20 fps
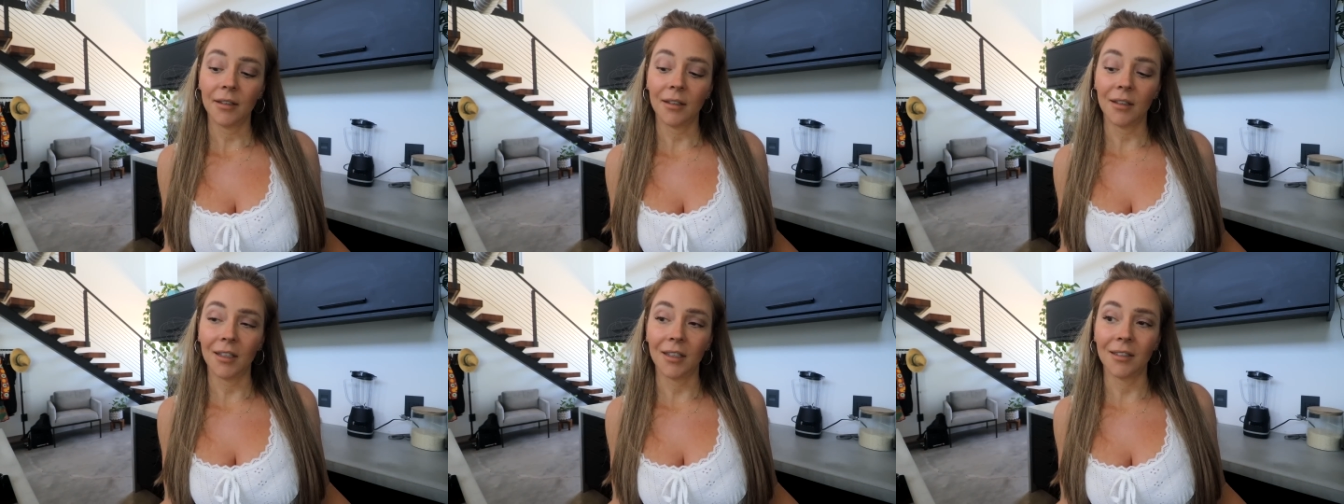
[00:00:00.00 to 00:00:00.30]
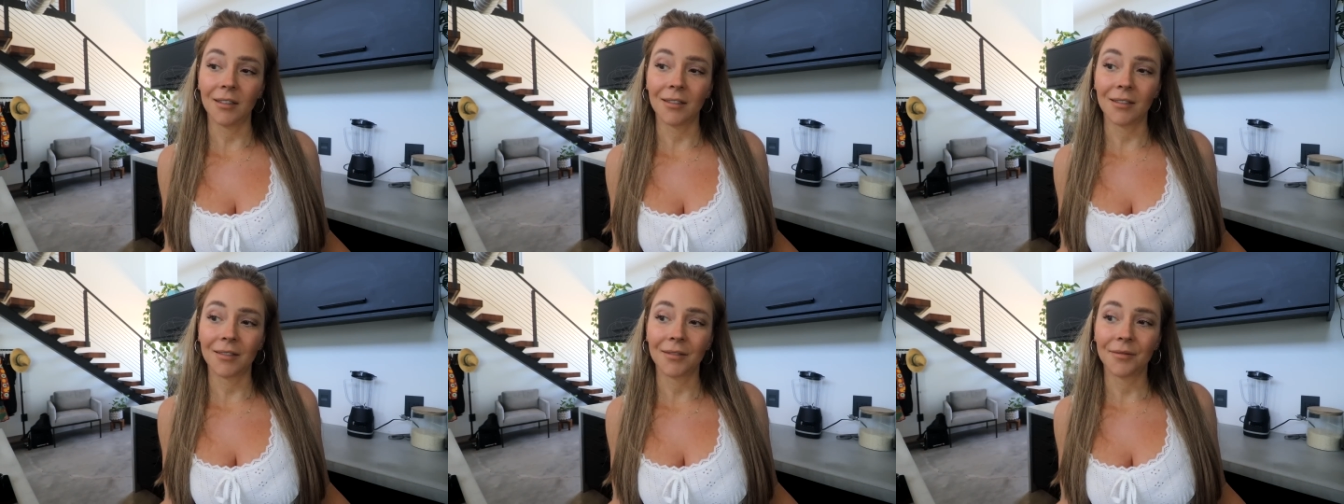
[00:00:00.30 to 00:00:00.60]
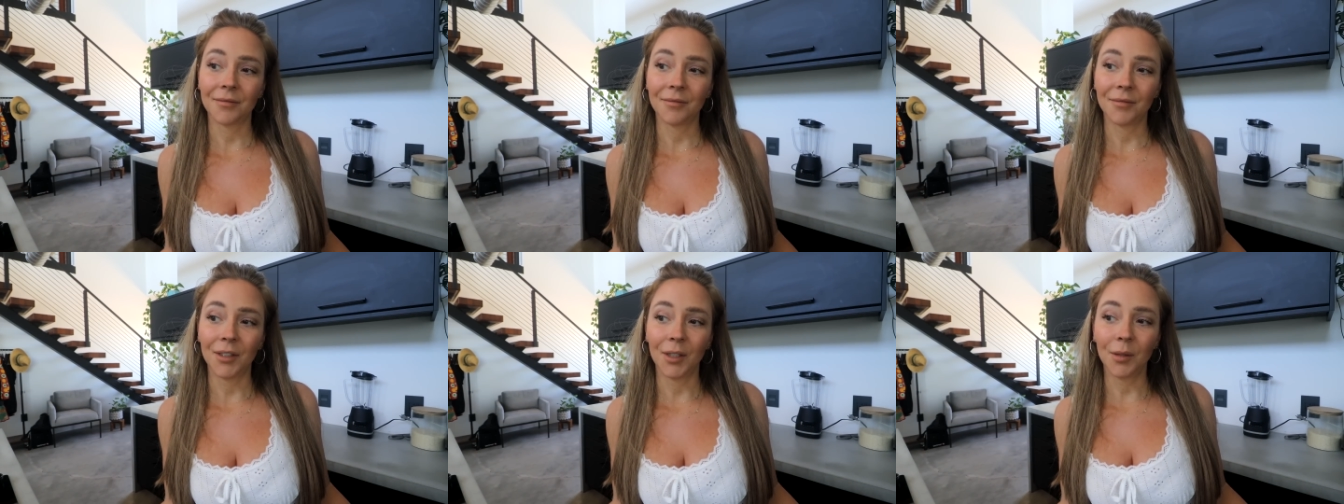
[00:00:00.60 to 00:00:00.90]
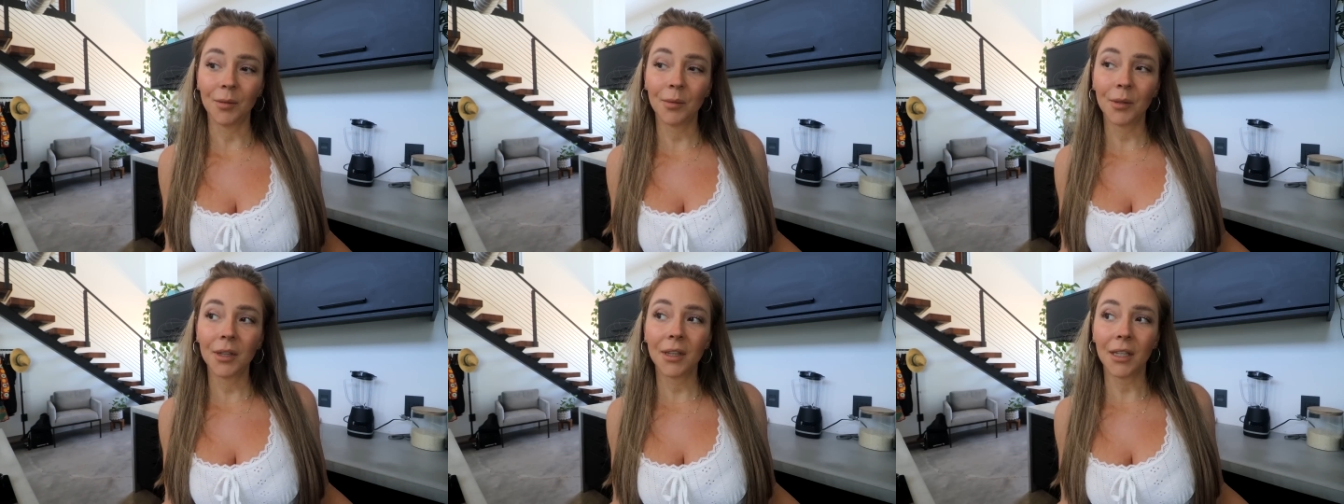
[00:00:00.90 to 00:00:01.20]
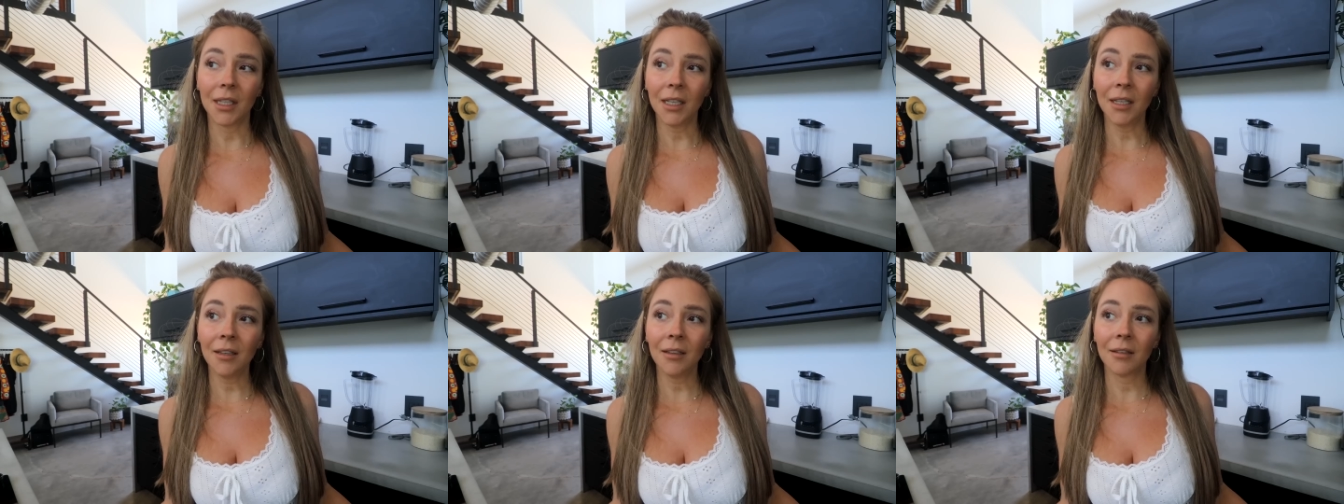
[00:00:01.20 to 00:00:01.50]
and you
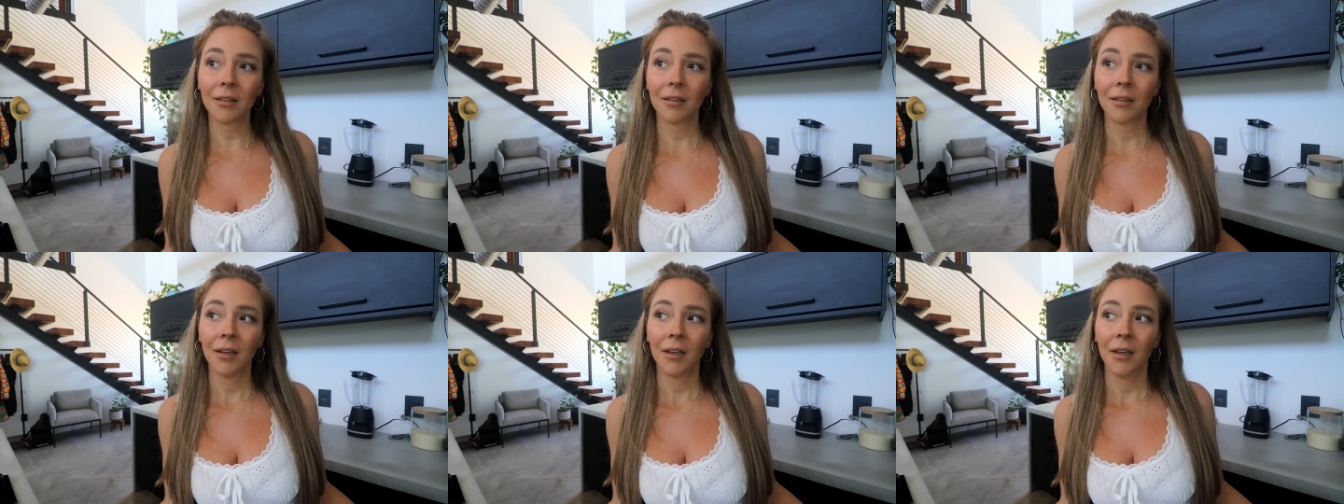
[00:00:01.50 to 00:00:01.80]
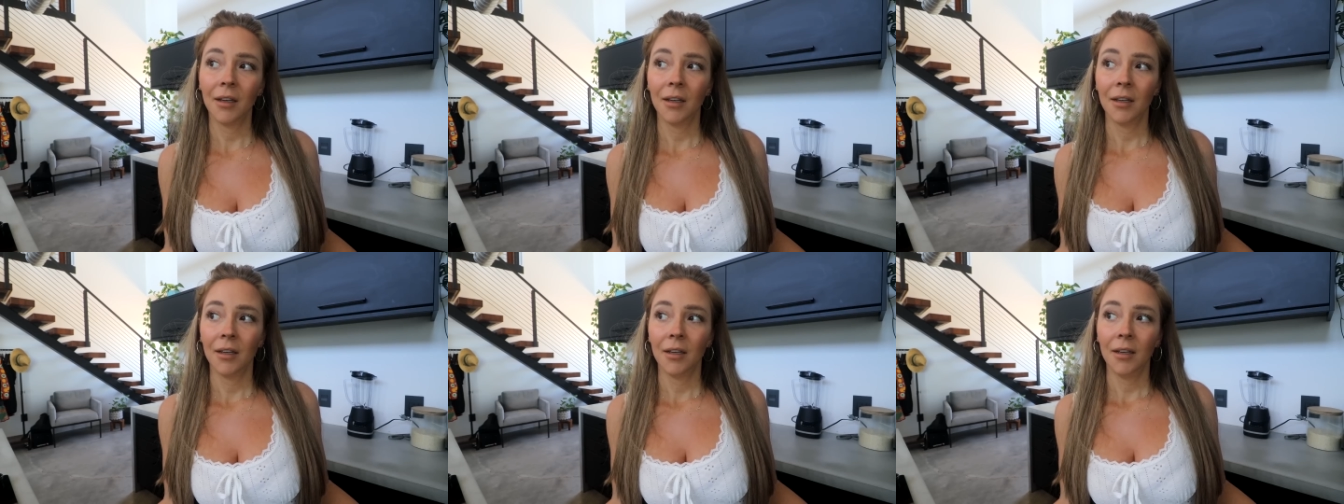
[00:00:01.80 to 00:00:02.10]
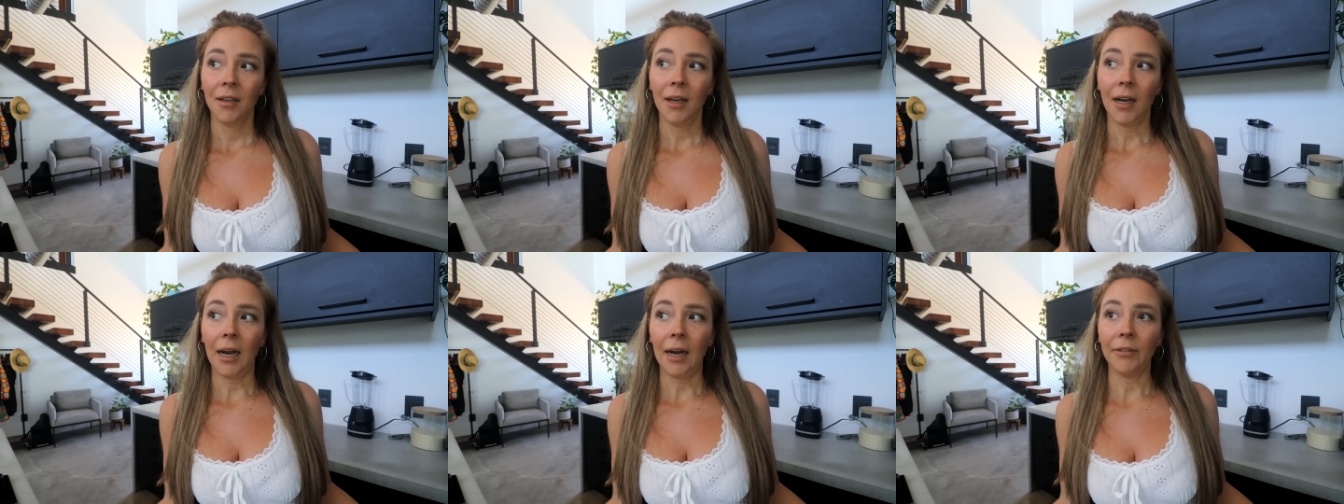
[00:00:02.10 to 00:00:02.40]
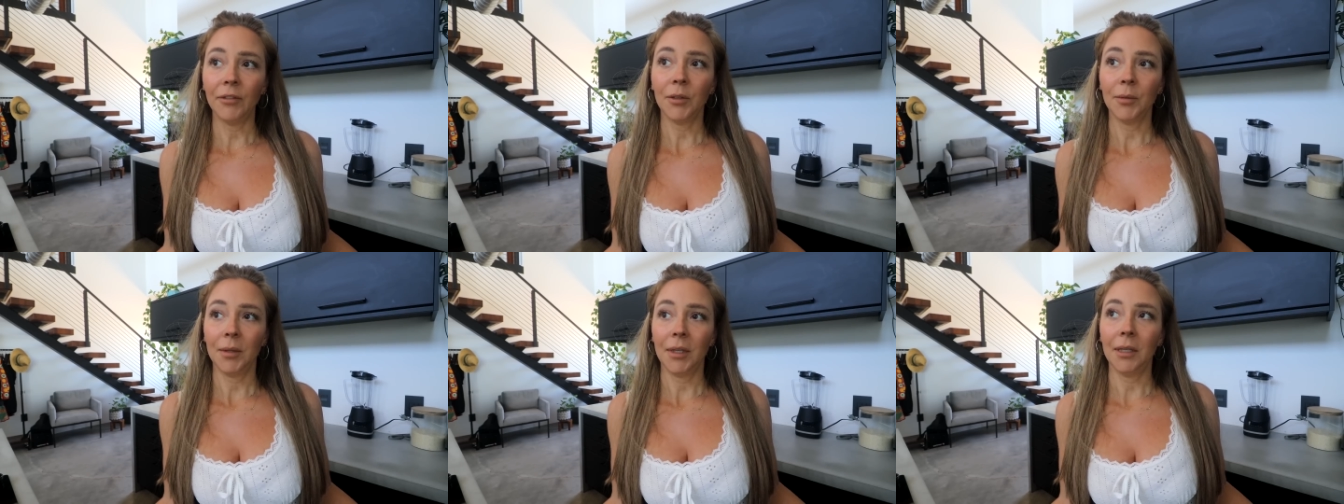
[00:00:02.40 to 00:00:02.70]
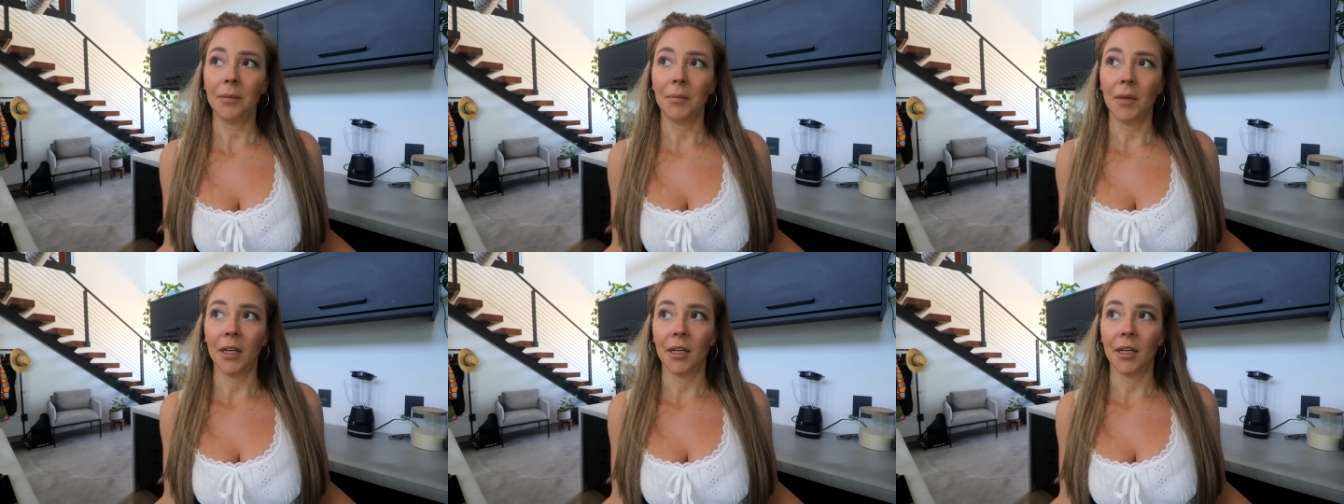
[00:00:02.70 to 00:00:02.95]
would think after being